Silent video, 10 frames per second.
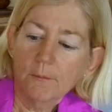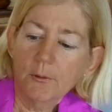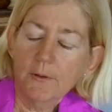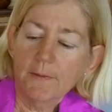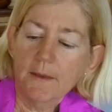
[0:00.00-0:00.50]

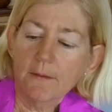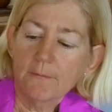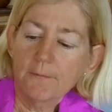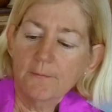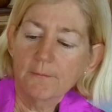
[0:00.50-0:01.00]
Put the
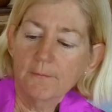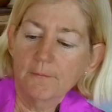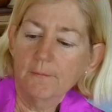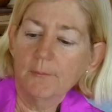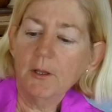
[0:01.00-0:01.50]

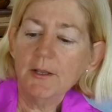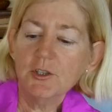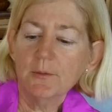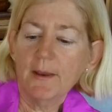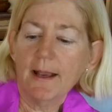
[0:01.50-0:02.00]

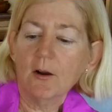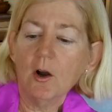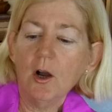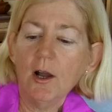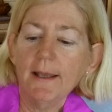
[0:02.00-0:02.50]
plunger back
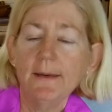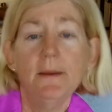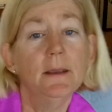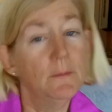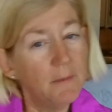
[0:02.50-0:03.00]
on.
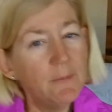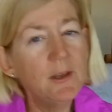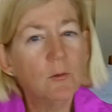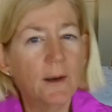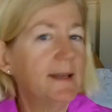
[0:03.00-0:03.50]
Maybe
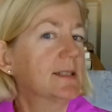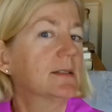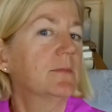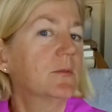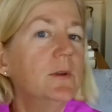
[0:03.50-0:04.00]
you'll
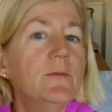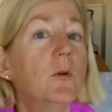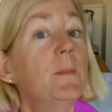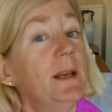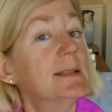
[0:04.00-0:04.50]
wait
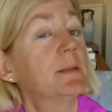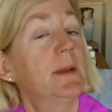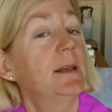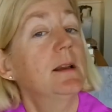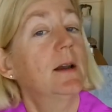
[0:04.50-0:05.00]
3-4 minutes
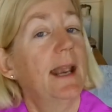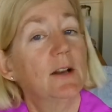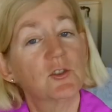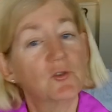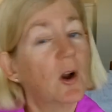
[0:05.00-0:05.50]
depending on
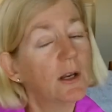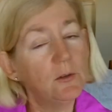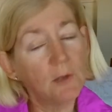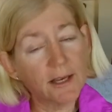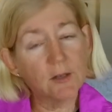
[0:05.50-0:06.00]
how strong
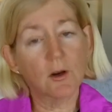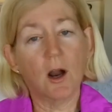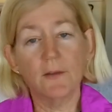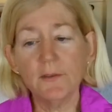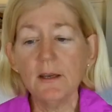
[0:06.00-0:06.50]
you like your
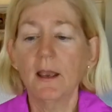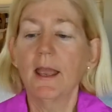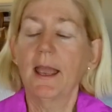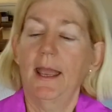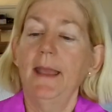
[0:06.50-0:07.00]
coffee,
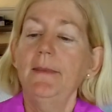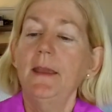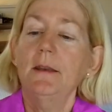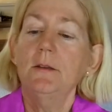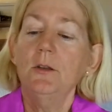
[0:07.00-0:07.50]
and
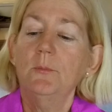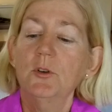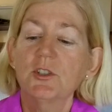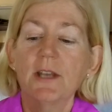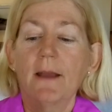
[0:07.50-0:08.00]
then you'll
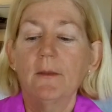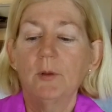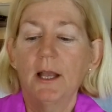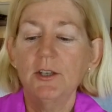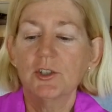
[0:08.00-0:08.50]
push down the
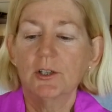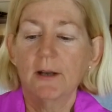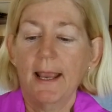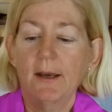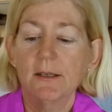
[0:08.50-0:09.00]

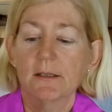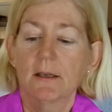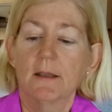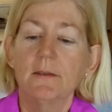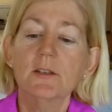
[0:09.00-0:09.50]
plunger, and
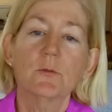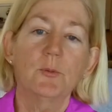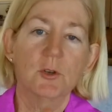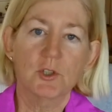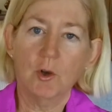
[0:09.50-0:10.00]
this will
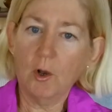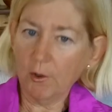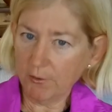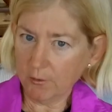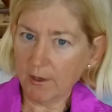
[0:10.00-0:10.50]
push
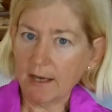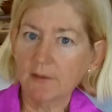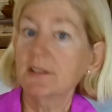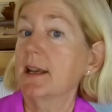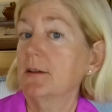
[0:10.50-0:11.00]
all the
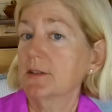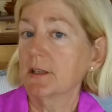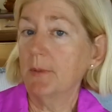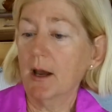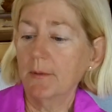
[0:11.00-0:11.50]
grounds down to
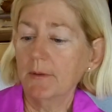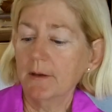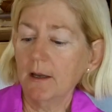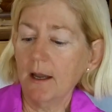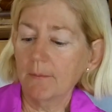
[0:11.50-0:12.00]
the bottom of the
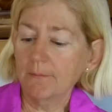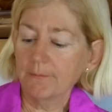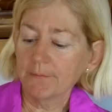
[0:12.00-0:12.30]
cup.